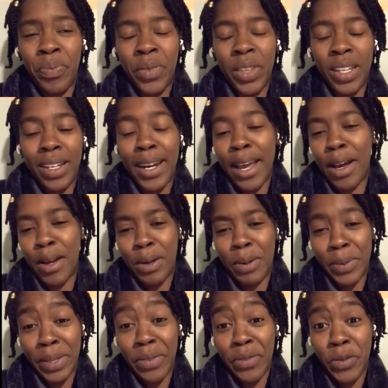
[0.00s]
Now
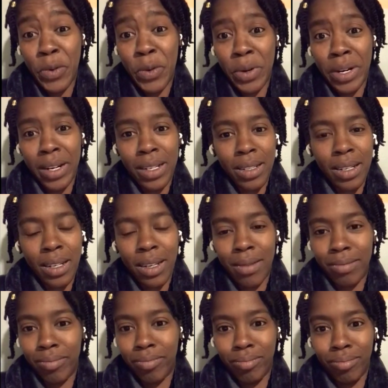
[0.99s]
with four, it's like,
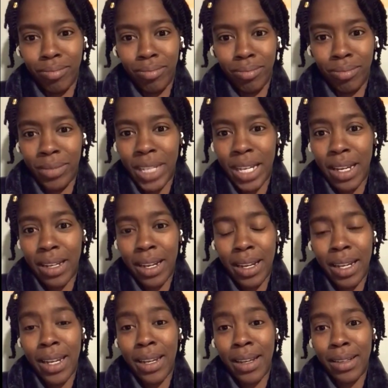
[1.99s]
I
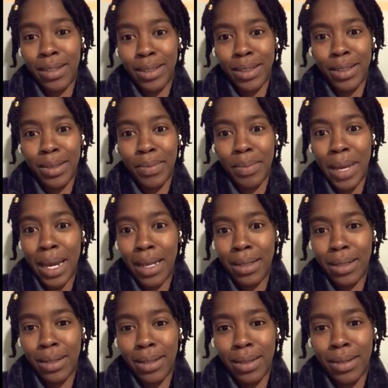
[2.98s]
can't just
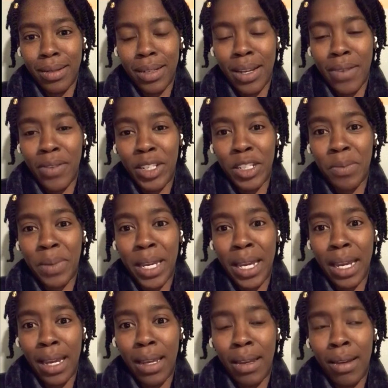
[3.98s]
imagine having to
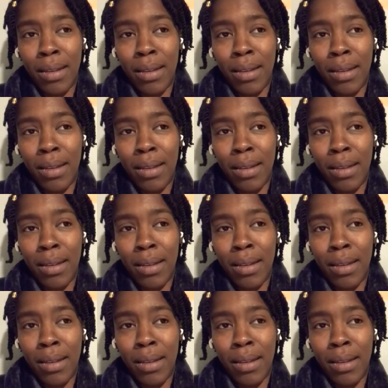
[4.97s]
pay